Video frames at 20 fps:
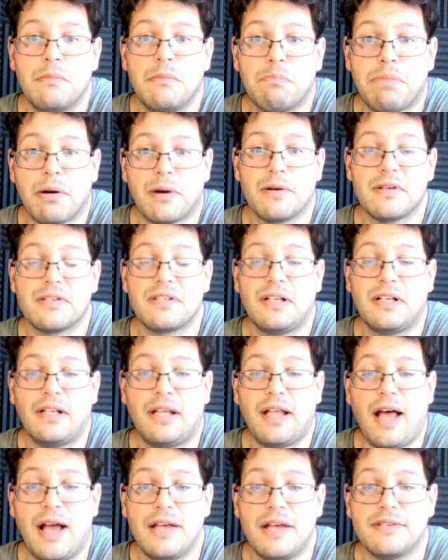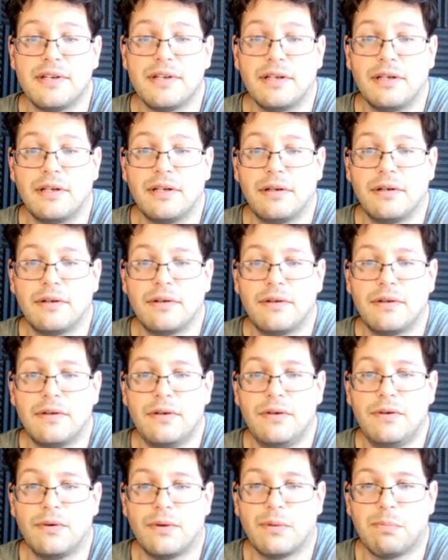personalizing
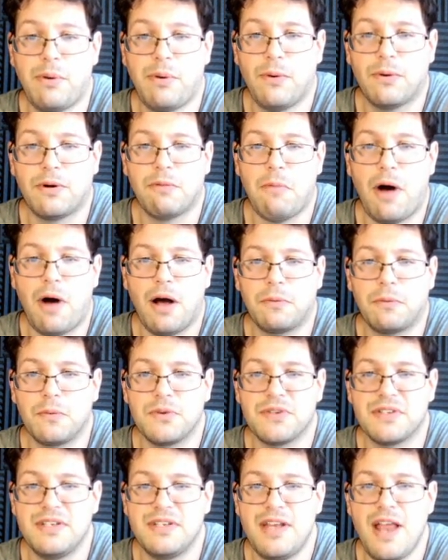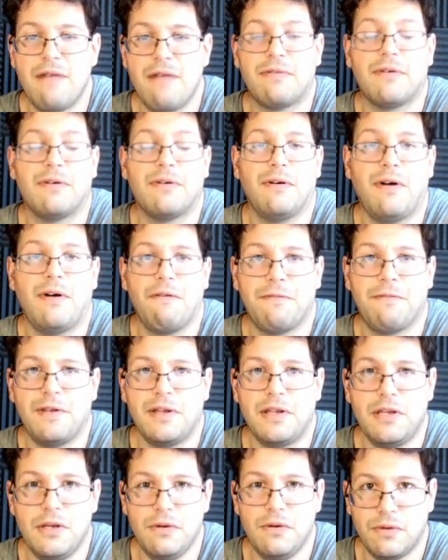your Pokemon was never a
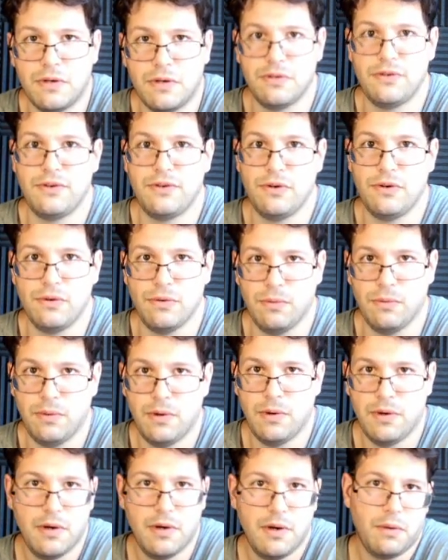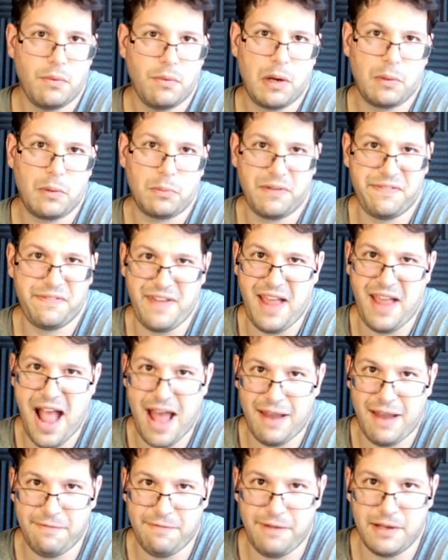thing you could do. What with the
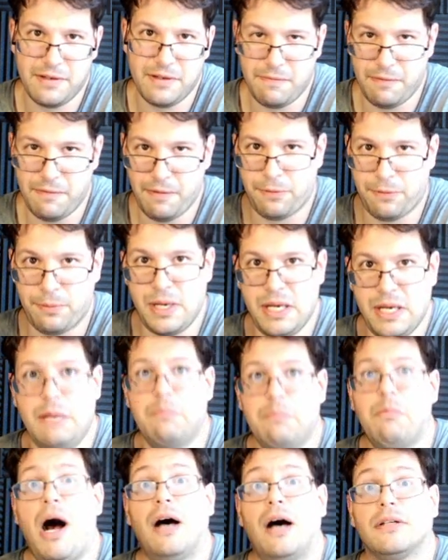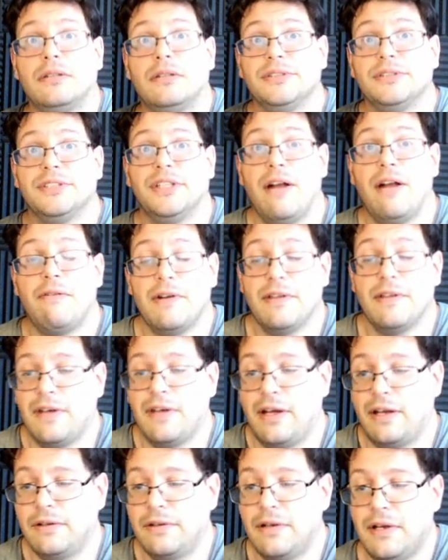advent of the 3D models and
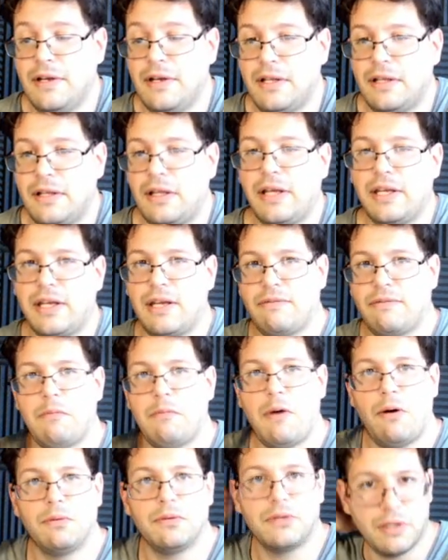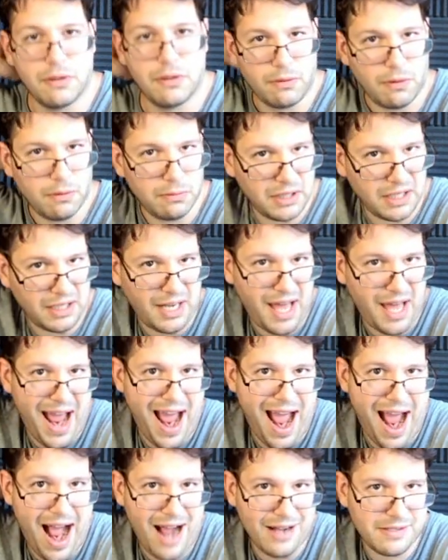everything, like give them your own little
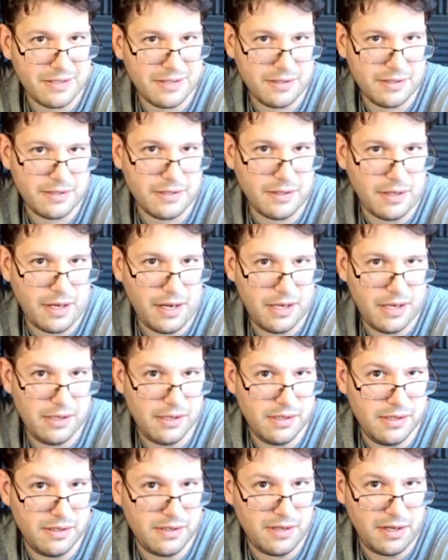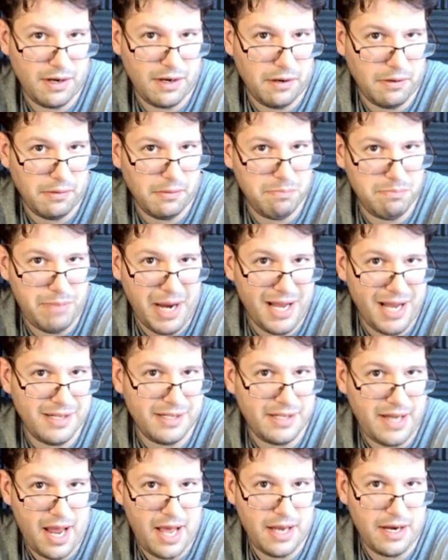hats and, you know,
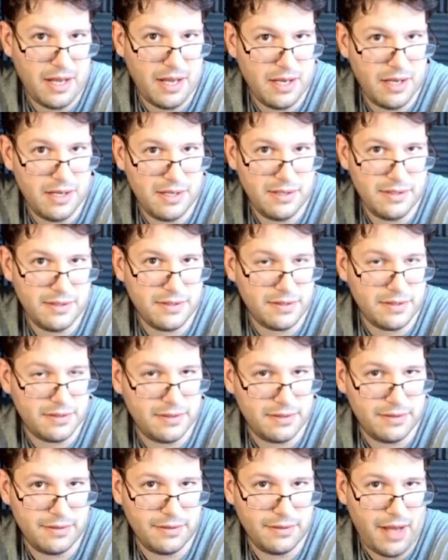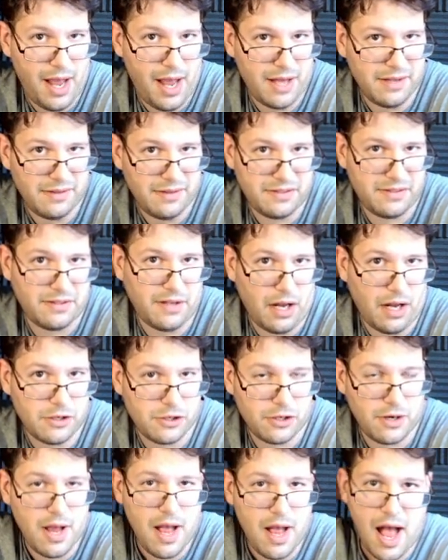bandanas and
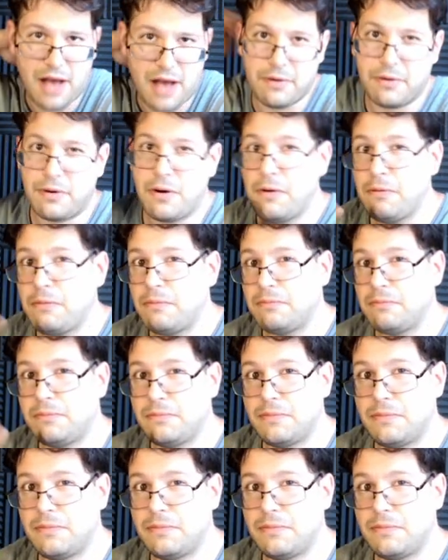such. I don't know